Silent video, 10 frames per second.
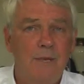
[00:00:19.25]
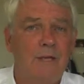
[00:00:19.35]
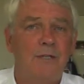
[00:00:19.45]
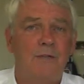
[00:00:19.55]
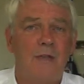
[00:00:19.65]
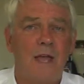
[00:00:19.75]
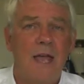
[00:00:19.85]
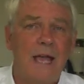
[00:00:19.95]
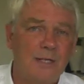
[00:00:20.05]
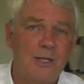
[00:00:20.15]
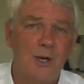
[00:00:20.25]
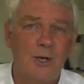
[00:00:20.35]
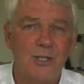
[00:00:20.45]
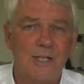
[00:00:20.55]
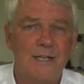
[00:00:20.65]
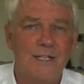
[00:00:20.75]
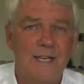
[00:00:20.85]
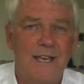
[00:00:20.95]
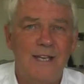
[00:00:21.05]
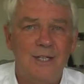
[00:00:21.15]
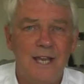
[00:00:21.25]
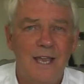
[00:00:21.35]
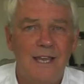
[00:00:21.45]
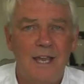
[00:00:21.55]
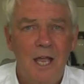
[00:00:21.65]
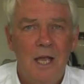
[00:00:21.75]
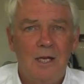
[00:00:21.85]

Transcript: because of their antioxidant intake.